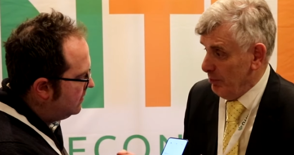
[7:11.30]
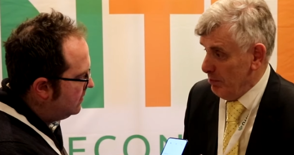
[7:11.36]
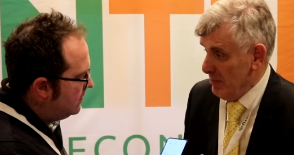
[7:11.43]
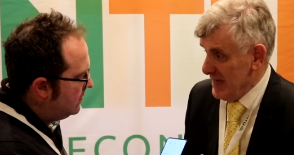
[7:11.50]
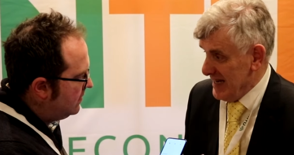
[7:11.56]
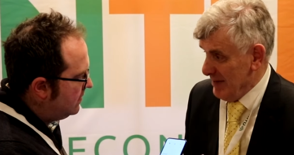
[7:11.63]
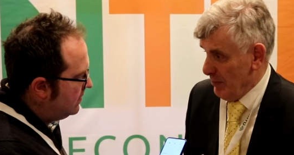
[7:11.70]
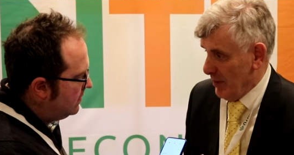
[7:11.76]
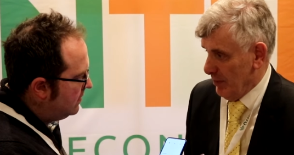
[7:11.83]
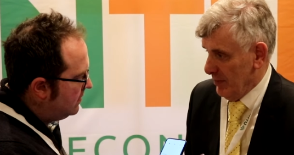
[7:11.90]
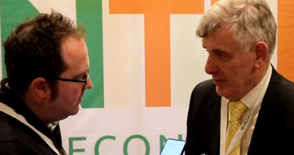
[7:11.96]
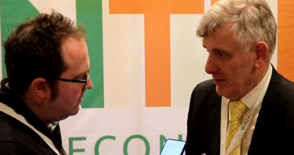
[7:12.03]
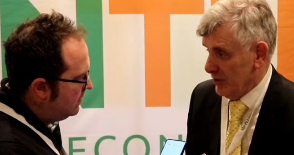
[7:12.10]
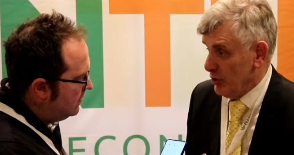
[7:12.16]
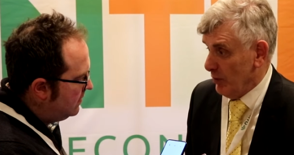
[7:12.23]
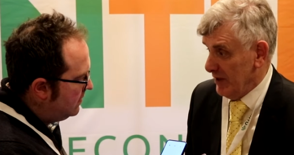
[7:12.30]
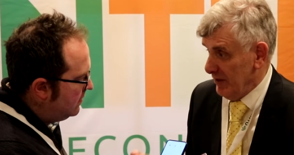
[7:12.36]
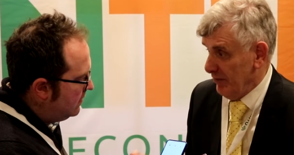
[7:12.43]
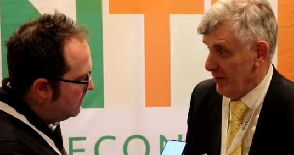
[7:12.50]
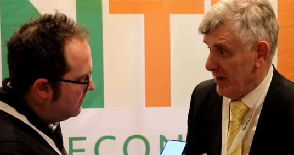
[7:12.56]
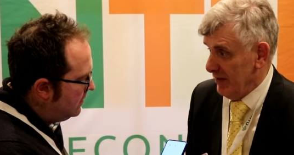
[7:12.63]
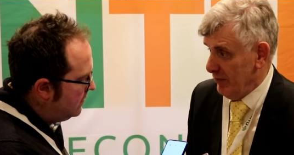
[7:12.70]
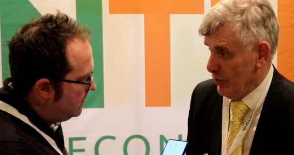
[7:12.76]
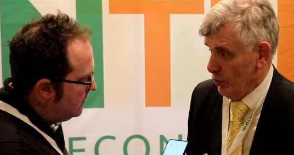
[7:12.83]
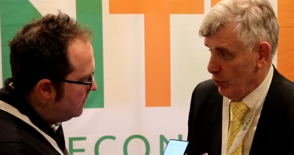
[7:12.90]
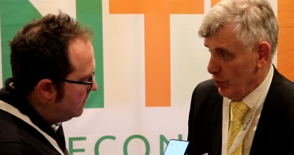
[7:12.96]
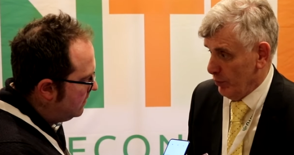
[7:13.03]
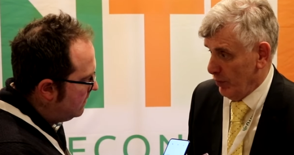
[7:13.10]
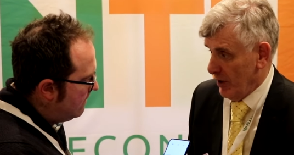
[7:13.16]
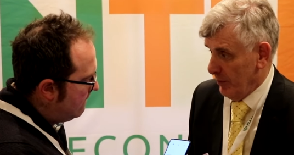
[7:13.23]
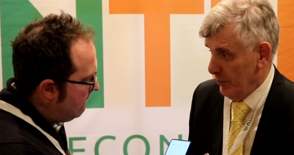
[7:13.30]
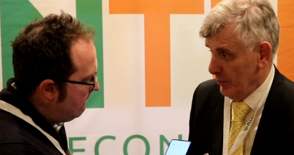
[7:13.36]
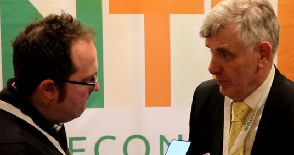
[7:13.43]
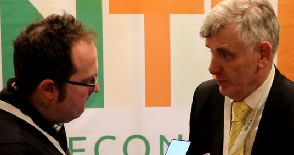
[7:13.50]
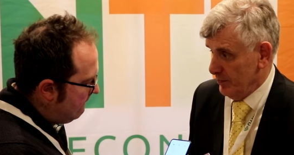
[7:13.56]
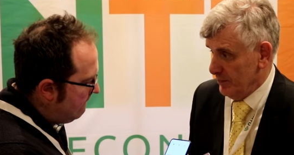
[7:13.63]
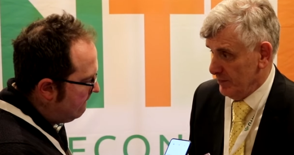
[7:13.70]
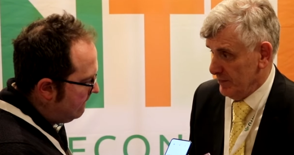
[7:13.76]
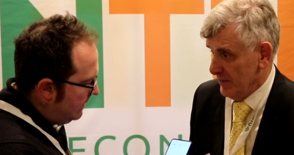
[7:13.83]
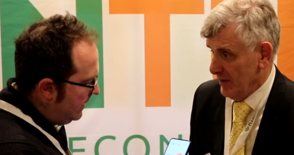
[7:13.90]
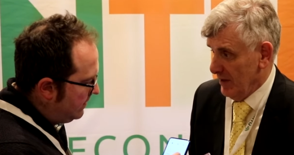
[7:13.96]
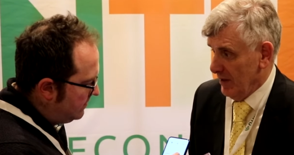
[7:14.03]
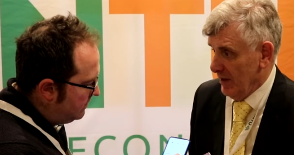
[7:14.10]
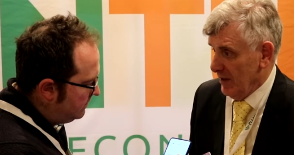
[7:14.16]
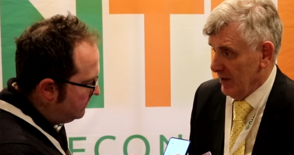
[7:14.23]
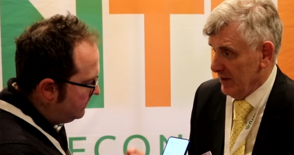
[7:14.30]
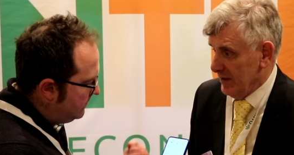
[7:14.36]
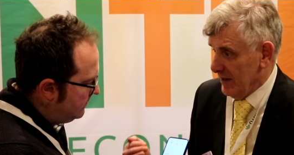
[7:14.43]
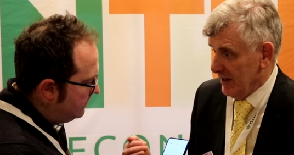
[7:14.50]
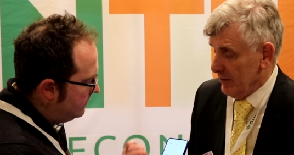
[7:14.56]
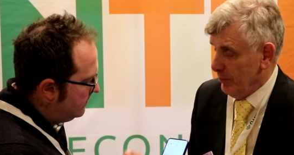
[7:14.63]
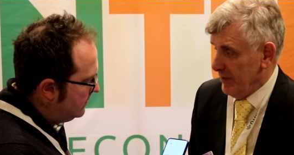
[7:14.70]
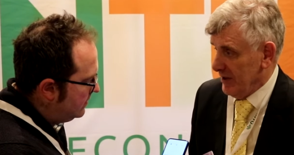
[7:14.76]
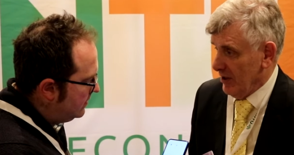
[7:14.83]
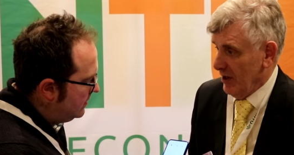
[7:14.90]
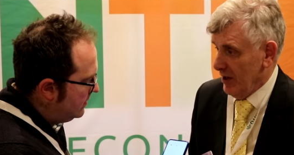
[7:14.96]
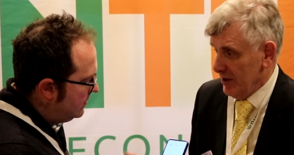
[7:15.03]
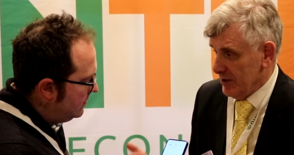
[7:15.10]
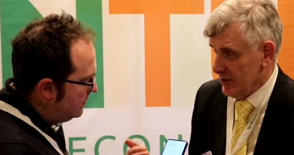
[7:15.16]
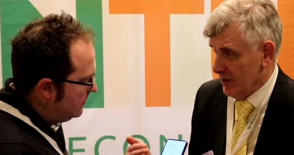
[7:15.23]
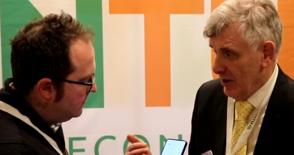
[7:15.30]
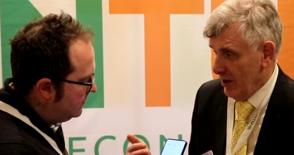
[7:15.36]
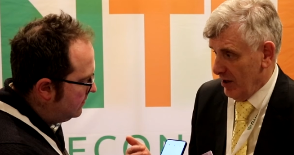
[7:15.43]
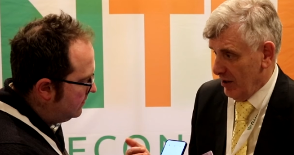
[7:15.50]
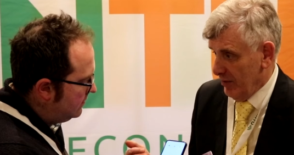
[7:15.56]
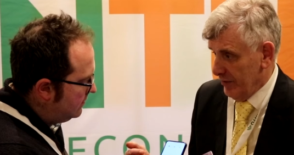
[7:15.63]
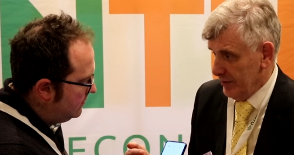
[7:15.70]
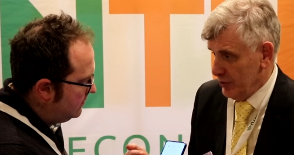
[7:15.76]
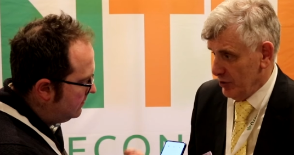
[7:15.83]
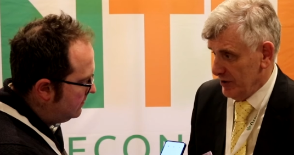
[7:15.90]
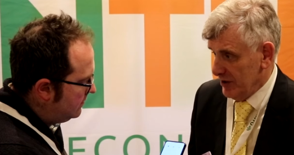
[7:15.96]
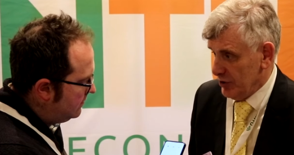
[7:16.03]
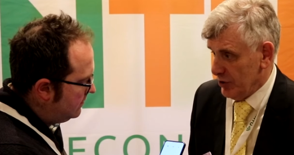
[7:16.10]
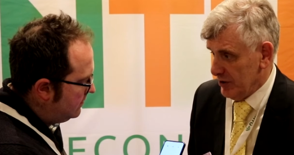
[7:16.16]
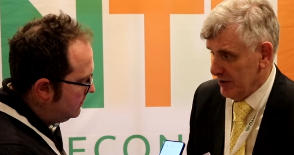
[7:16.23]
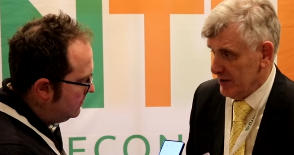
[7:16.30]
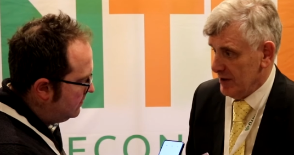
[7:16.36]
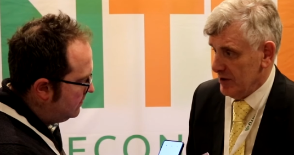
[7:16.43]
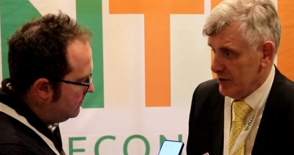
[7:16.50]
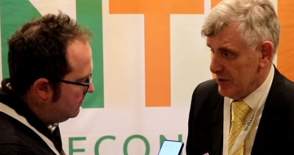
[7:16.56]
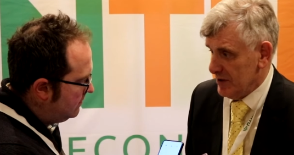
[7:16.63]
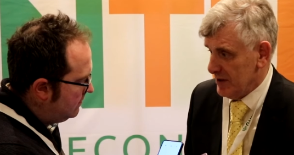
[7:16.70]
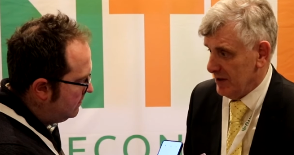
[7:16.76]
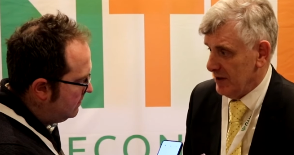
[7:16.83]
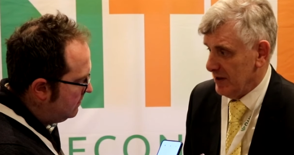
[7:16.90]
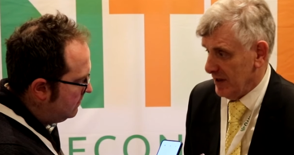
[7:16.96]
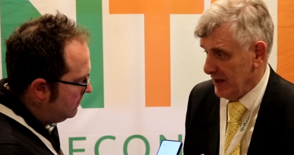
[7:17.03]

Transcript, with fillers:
Speaker 1: minimum a 25 year old problem. Yes. That because of judicial decisions in the